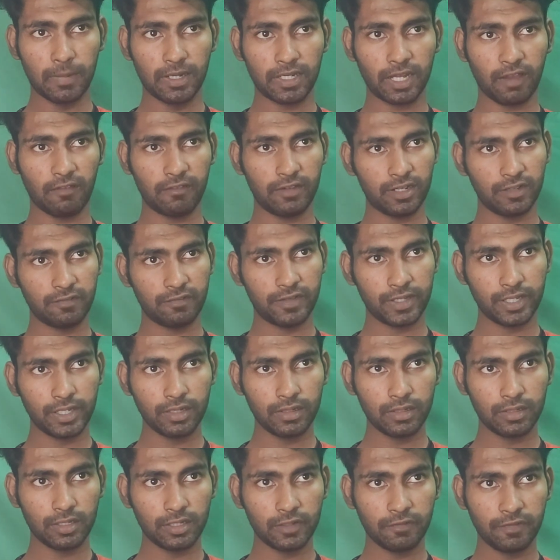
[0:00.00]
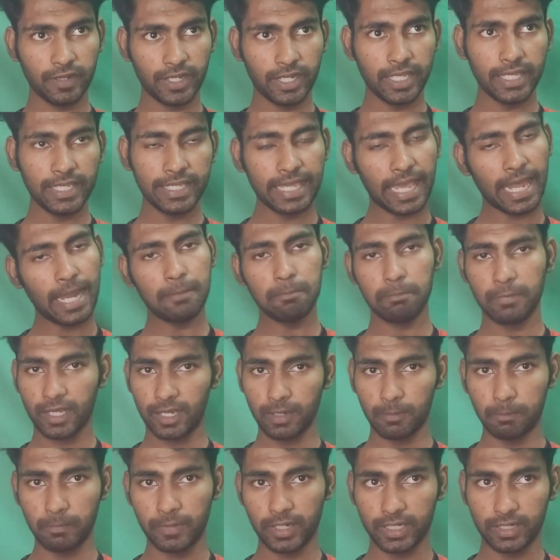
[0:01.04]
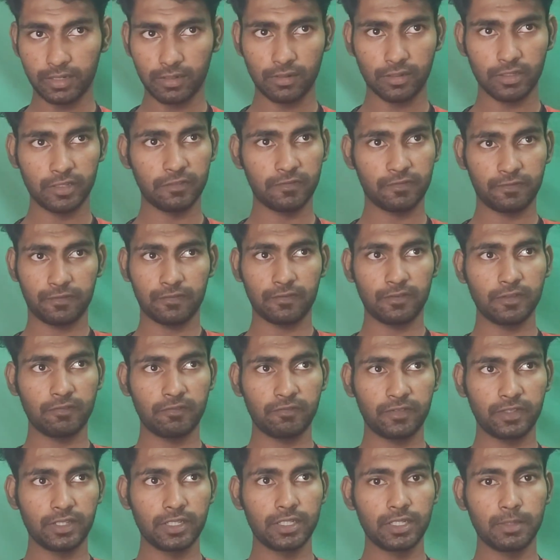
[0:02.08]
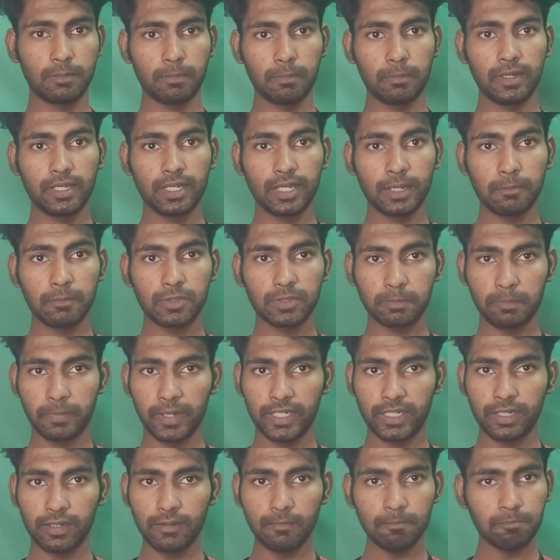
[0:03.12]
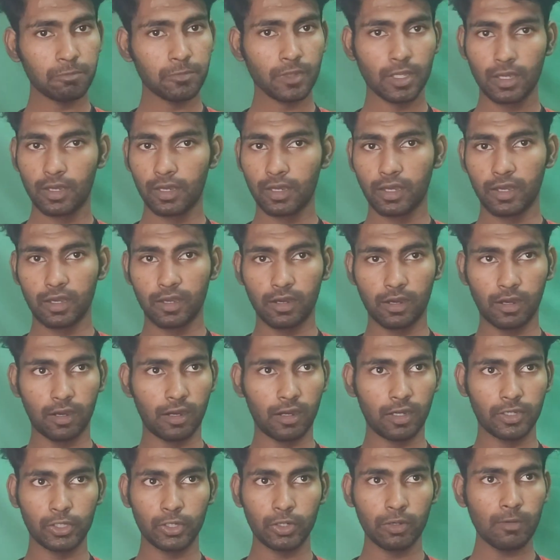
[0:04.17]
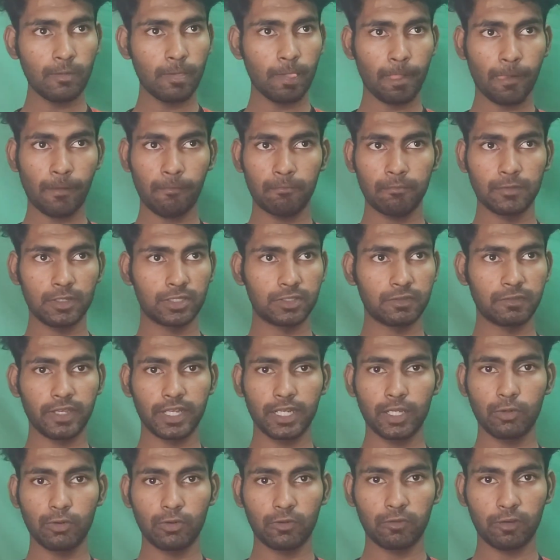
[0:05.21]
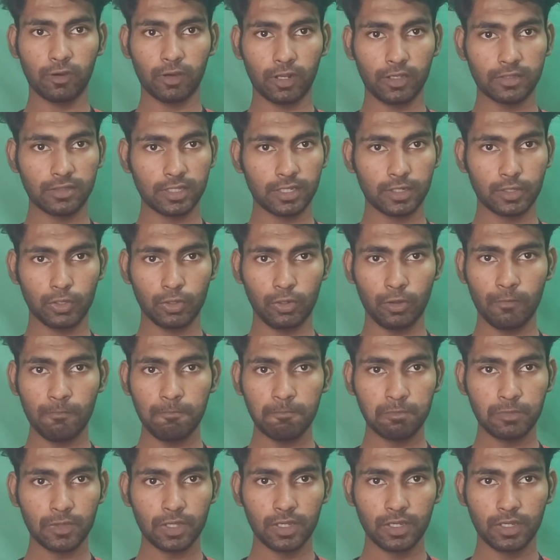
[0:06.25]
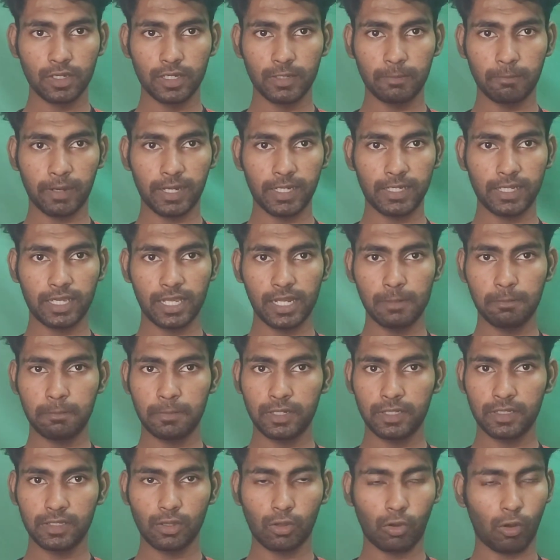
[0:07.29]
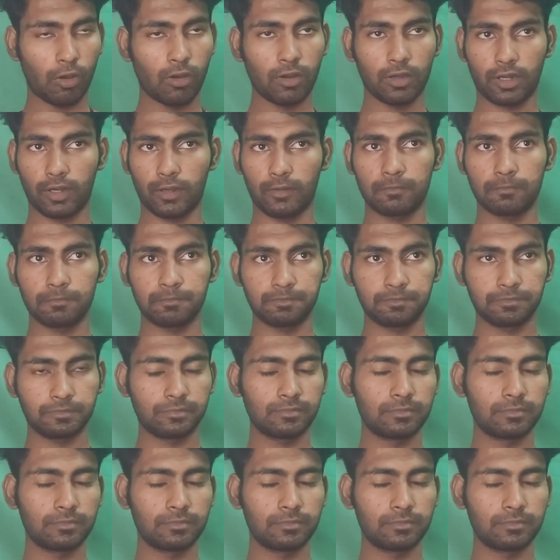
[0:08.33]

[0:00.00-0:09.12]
but our defending can become better. If it becomes better, it's very good for us, and it might help in the long run.